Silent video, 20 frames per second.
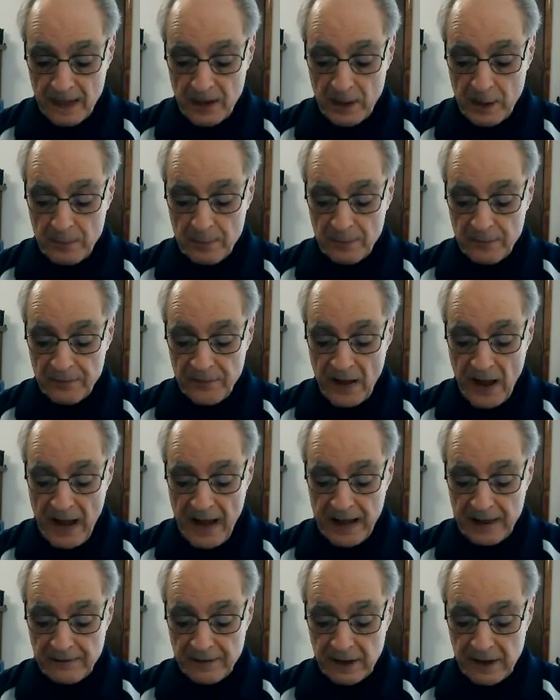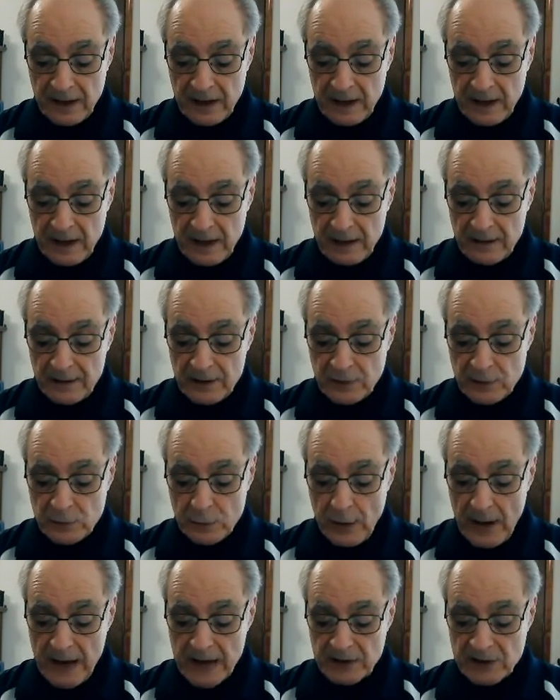Number five, the
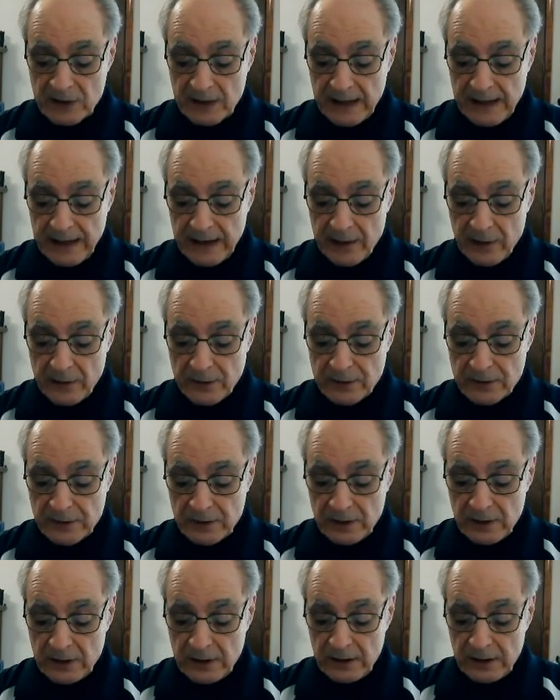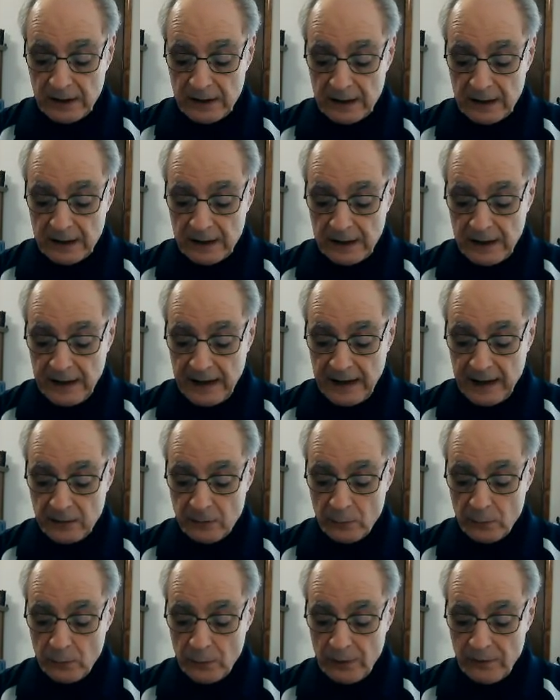translators and
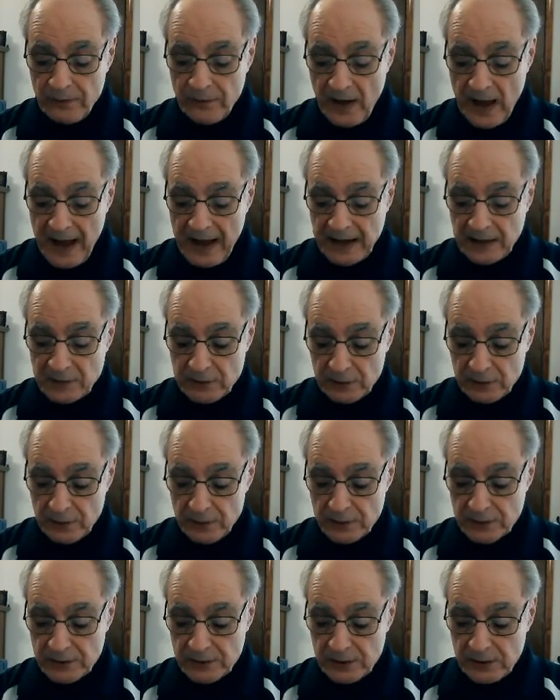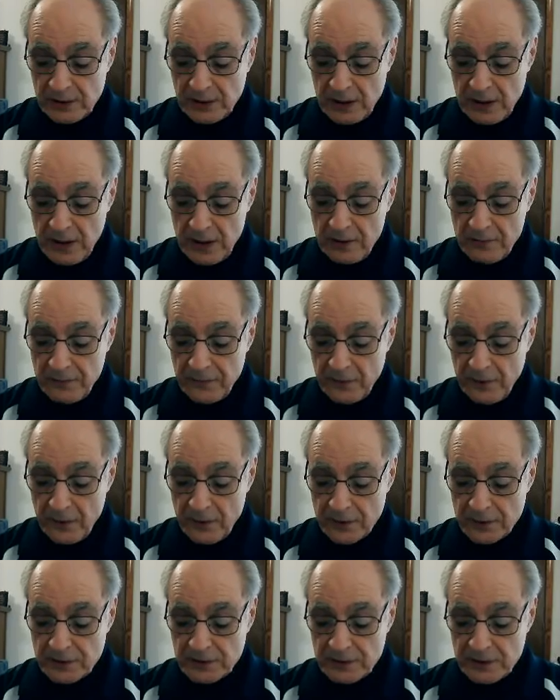revisers,
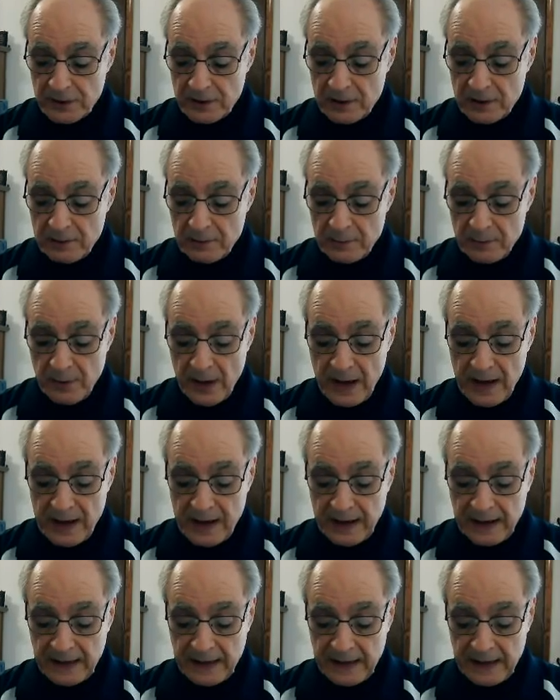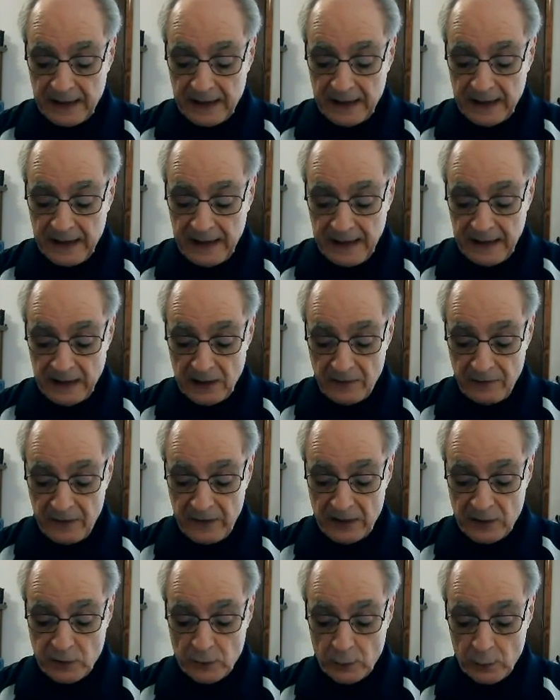first by
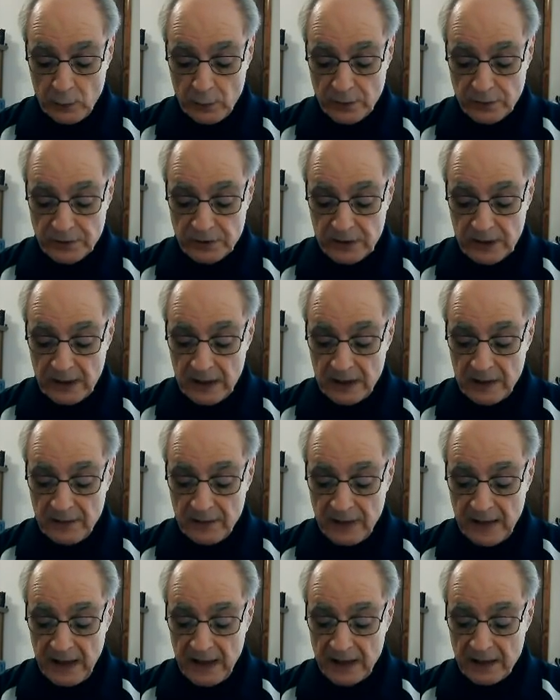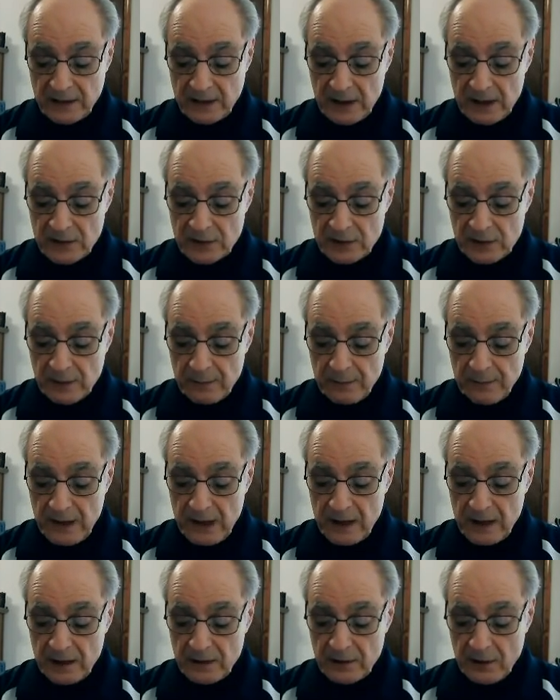individuals, then
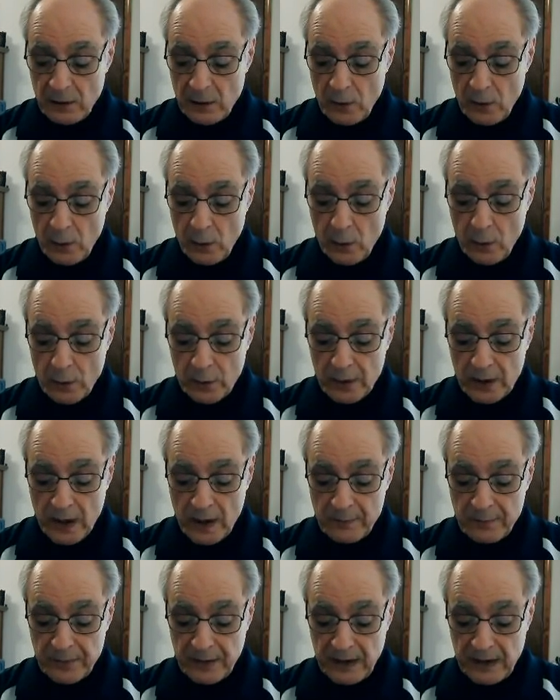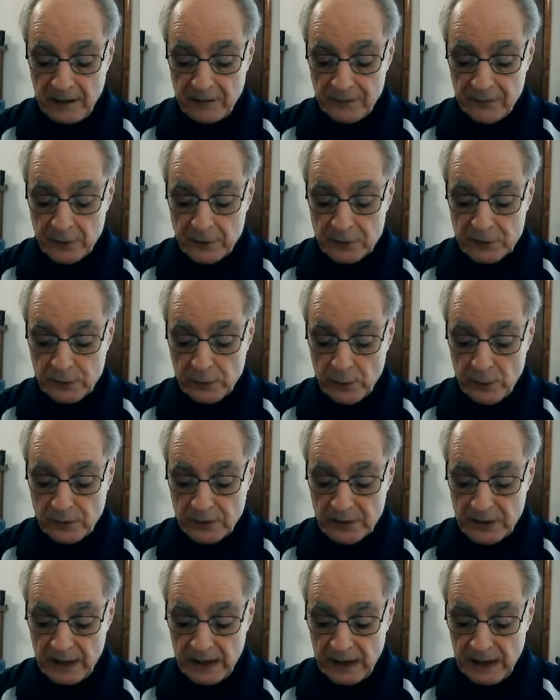submitted the whole company for
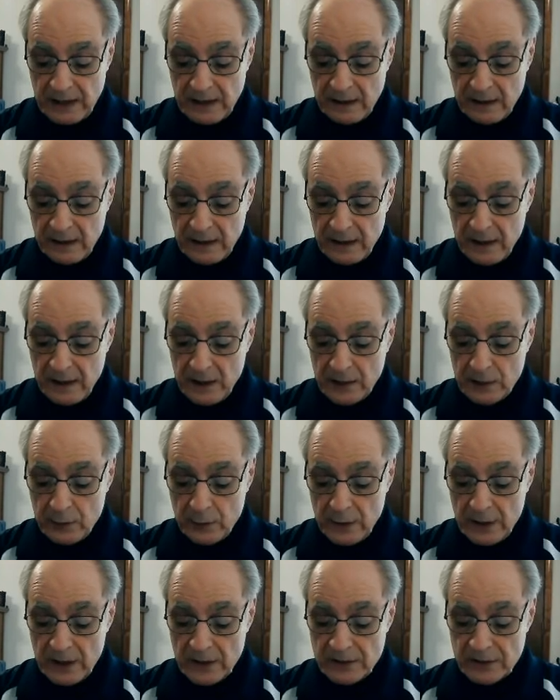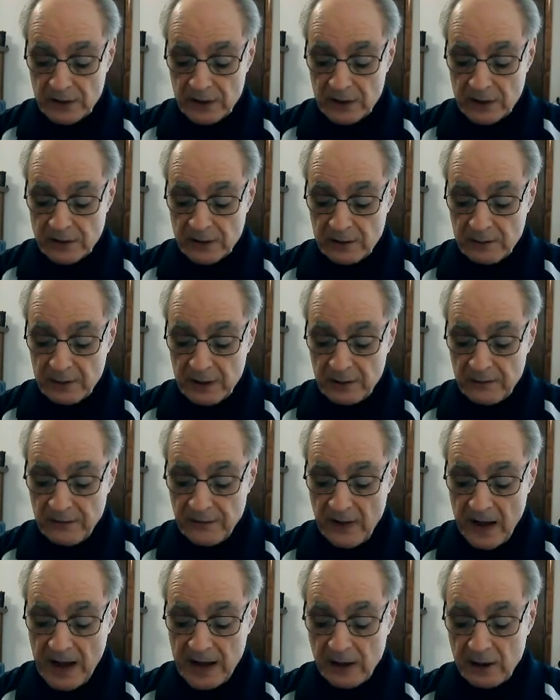scrutiny, criticism, and
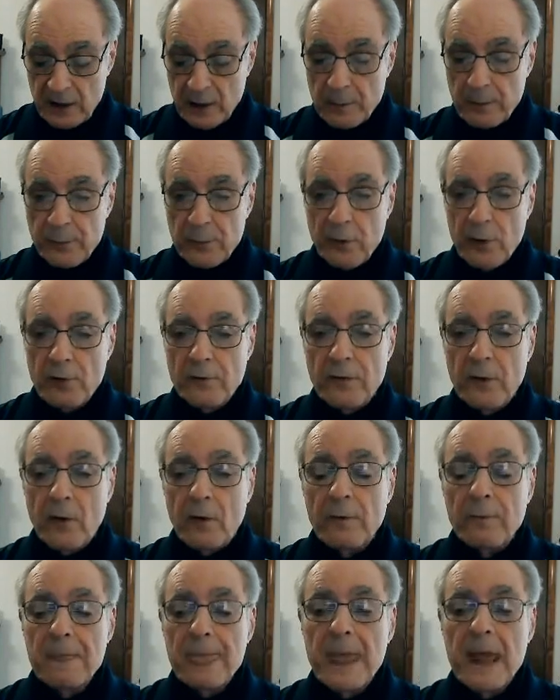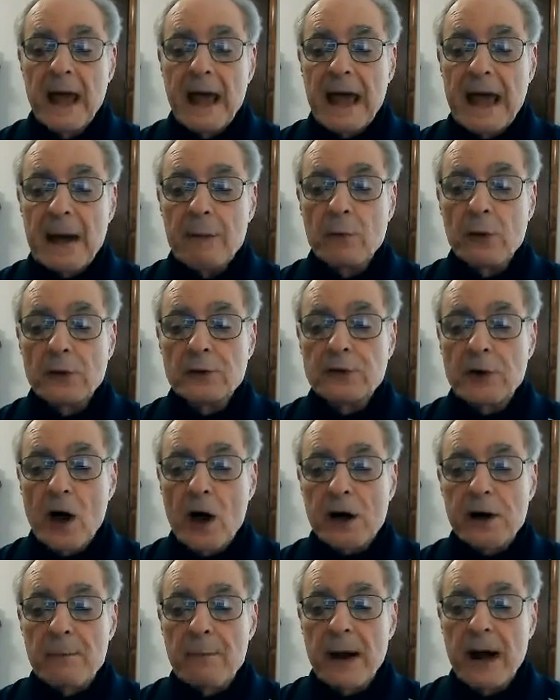final approval. And we'll
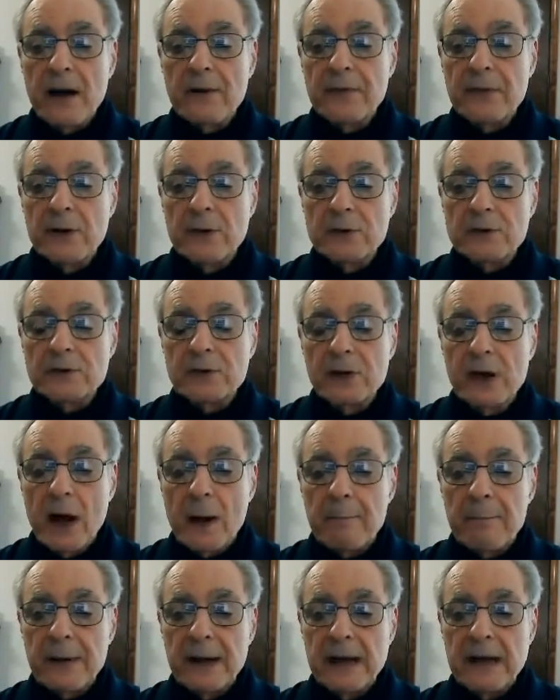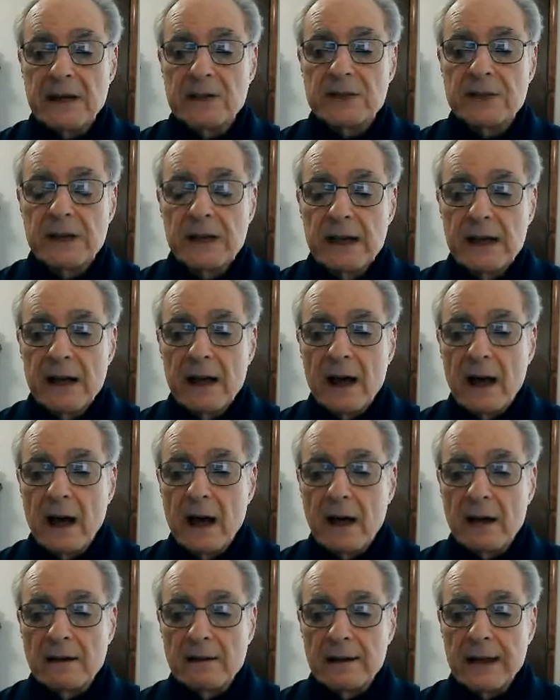talk about those companies
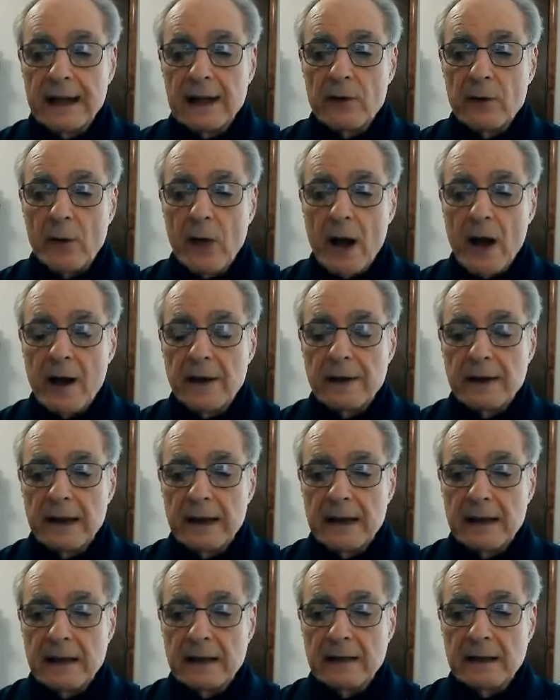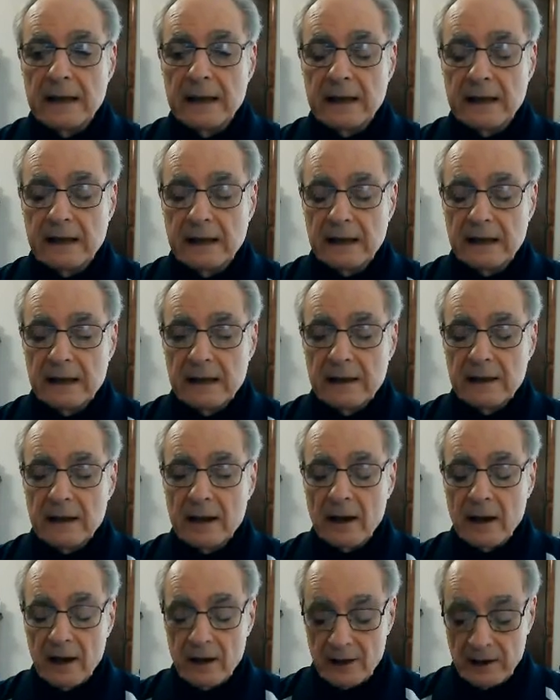later on in the
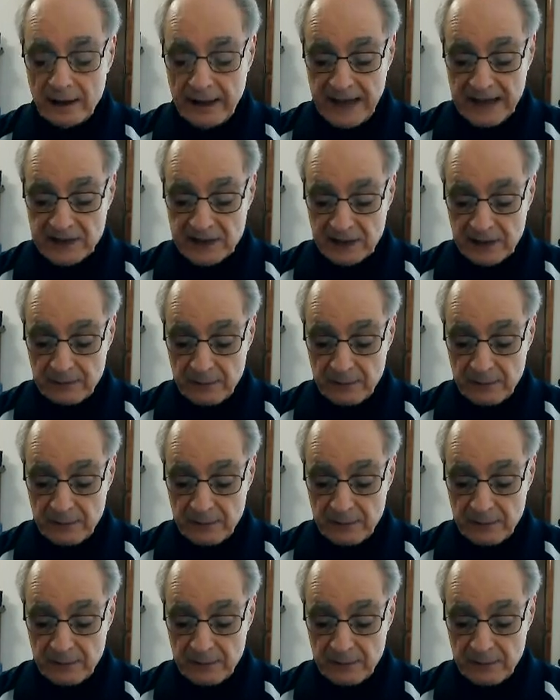lesson.